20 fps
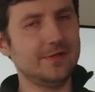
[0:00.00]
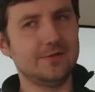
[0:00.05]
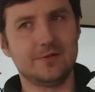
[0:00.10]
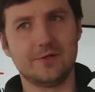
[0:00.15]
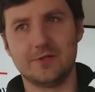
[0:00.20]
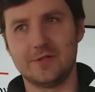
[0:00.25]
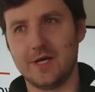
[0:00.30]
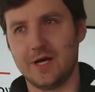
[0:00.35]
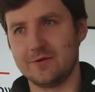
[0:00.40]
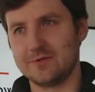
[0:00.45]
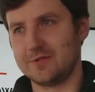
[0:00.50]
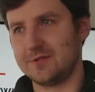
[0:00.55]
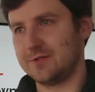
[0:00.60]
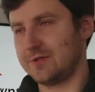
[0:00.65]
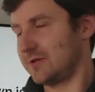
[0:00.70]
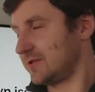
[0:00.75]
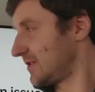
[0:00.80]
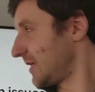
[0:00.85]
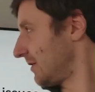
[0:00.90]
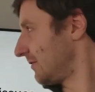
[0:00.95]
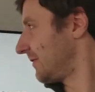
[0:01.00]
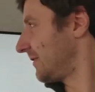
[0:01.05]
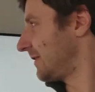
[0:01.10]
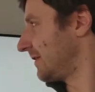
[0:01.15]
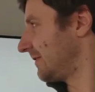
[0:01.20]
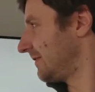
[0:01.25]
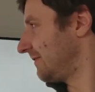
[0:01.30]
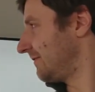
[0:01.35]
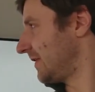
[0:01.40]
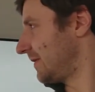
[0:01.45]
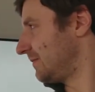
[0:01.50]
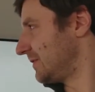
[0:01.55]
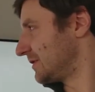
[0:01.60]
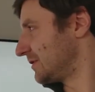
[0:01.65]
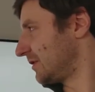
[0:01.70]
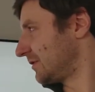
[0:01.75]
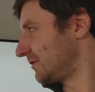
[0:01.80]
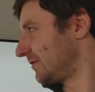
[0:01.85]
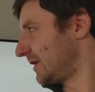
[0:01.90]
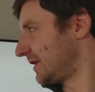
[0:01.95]
Turns out the web is
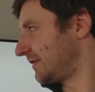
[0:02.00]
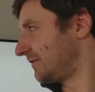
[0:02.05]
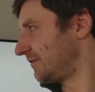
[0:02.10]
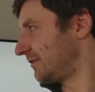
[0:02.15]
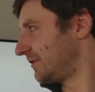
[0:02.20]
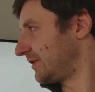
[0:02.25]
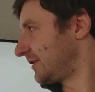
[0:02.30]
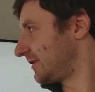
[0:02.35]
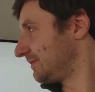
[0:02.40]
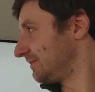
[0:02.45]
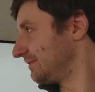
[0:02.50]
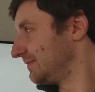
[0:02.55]
not ready for it.